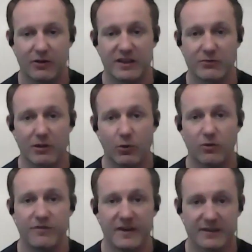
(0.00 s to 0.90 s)
kids with
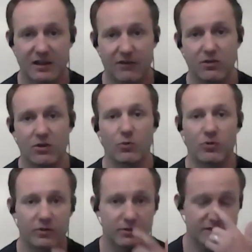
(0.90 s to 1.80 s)
lower fitness level,
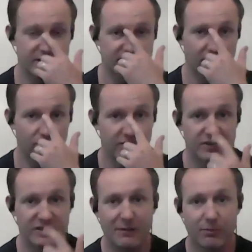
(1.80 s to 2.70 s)
lower
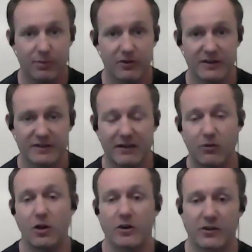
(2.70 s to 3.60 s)
deceleration capabilities have
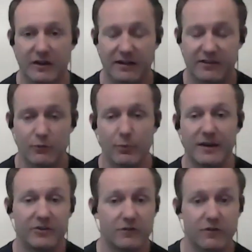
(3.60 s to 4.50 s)
longer, it's a little bit
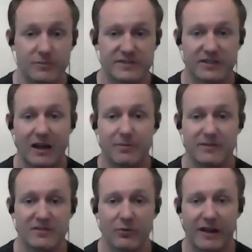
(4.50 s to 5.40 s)
easier for them to stop and
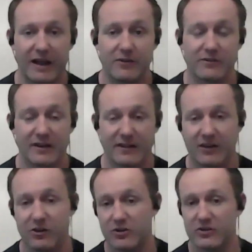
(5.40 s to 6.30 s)
slow down. And
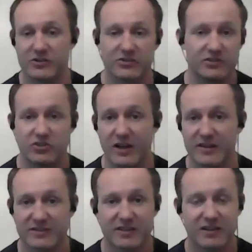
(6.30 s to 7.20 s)
then you can just
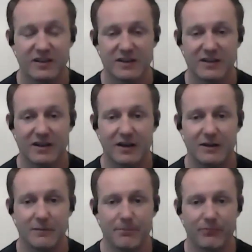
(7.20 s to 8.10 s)
adjust. The